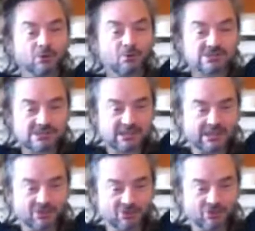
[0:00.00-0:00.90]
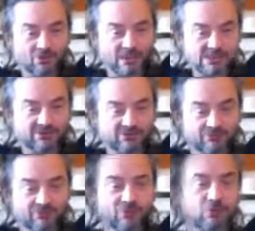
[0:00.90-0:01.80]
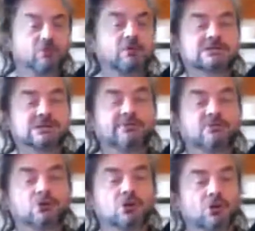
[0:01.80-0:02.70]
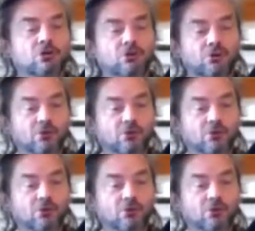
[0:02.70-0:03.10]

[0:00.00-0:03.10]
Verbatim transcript: seat as if you'd receive good news,